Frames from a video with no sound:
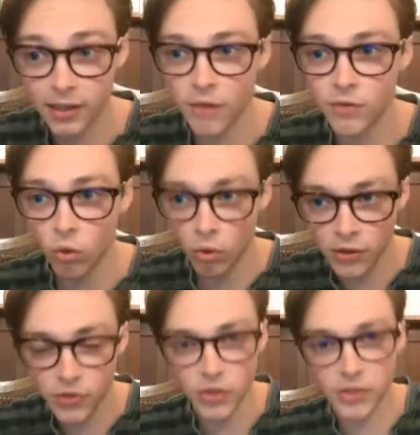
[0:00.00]
of
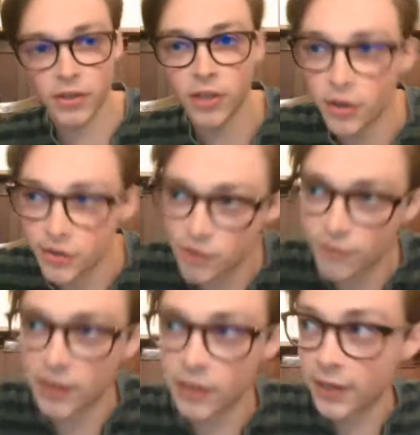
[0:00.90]
course. It's
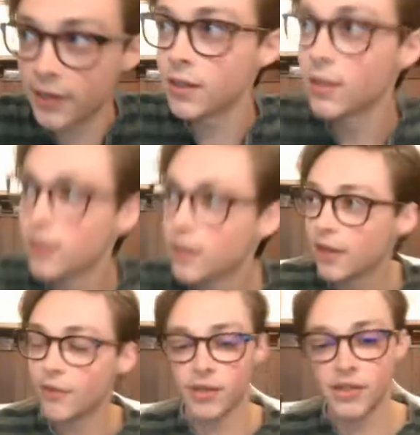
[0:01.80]

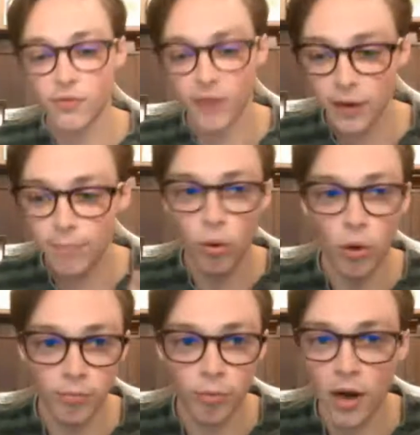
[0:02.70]
a very
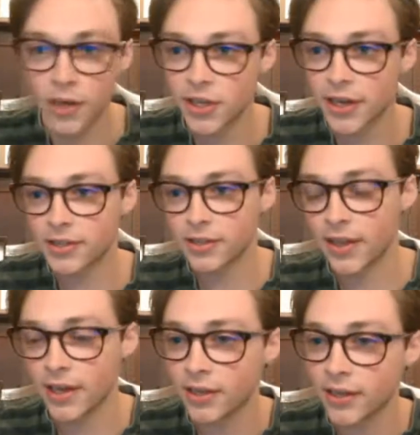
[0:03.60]
important project, and
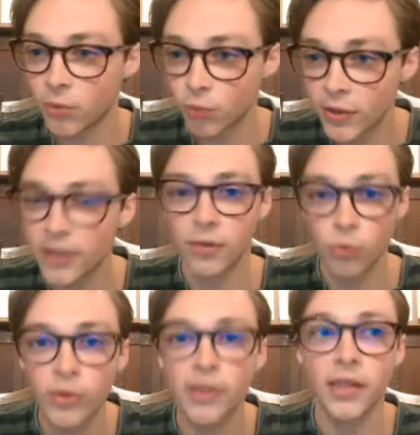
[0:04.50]
they really,
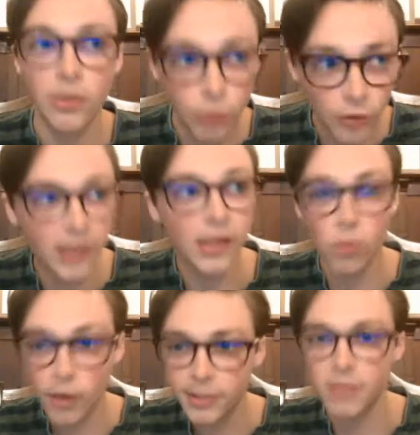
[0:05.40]
really, really
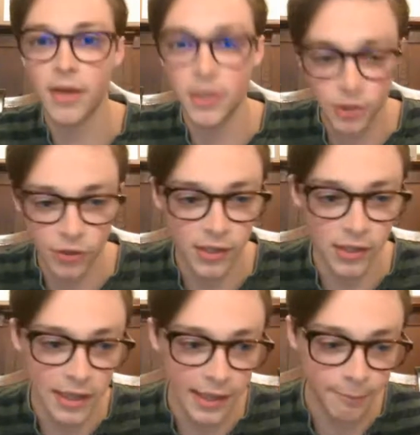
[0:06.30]
wanted to make sure
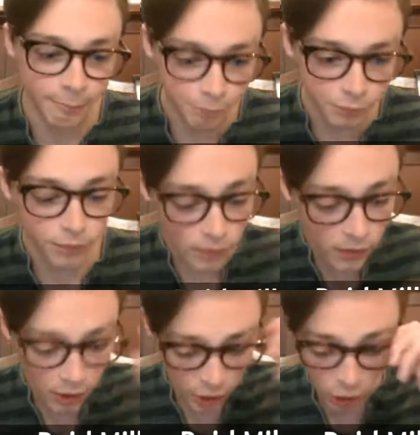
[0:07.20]
that they,
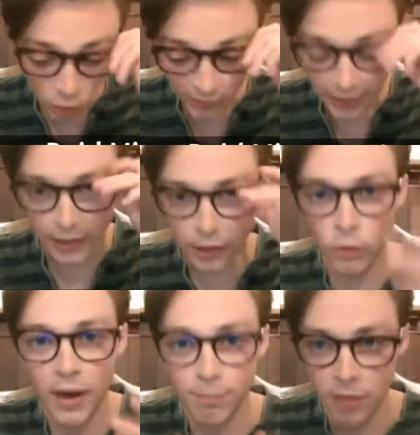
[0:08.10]
were getting the
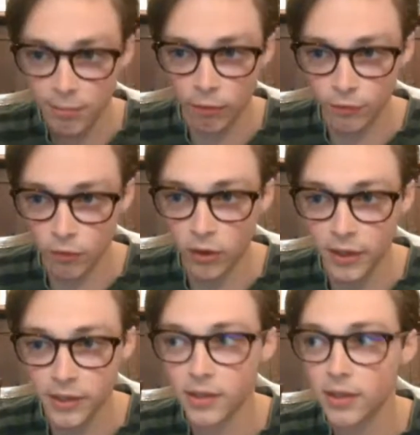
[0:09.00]
right people for
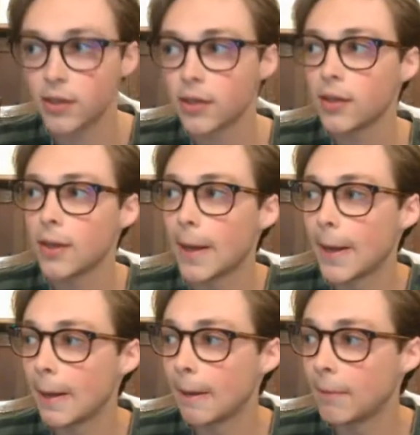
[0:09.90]
it.
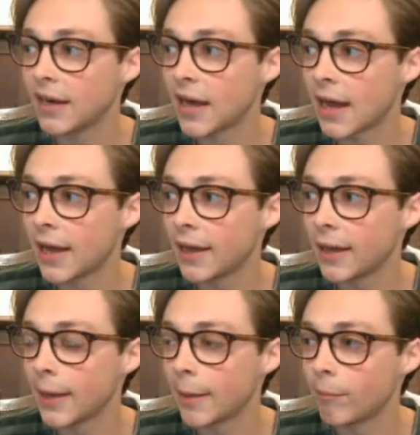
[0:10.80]
And
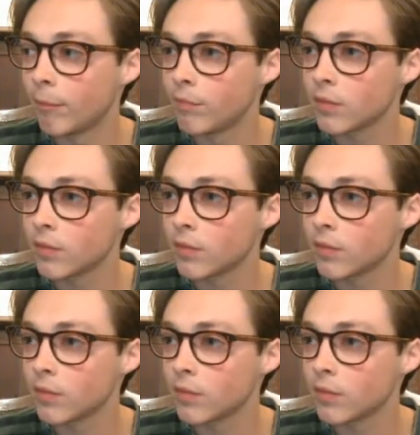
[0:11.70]
I